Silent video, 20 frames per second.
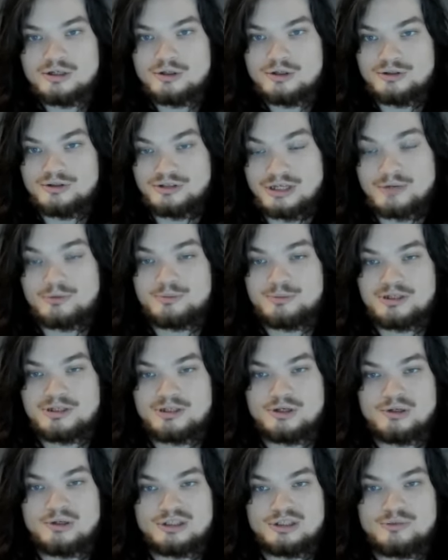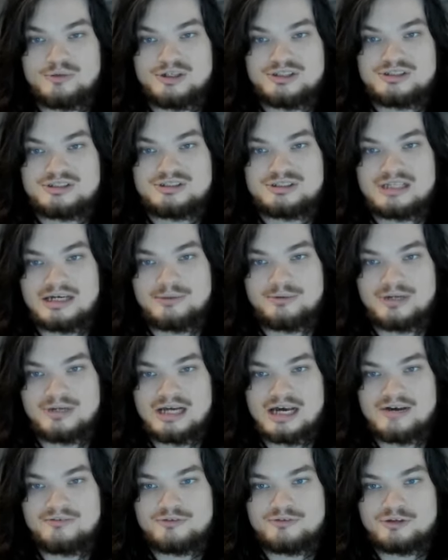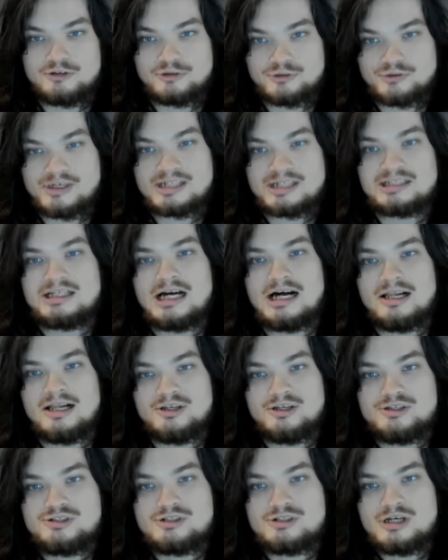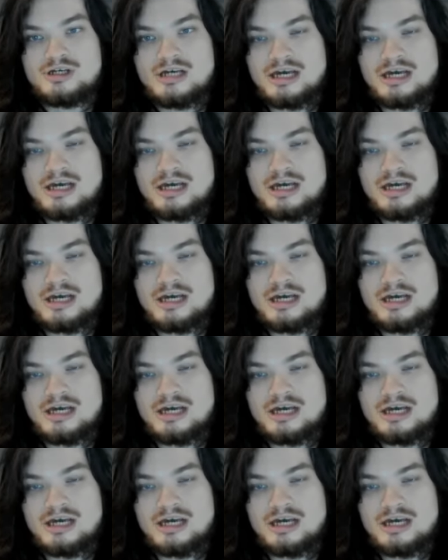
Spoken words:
they would be the only ones that would have the direct knowledge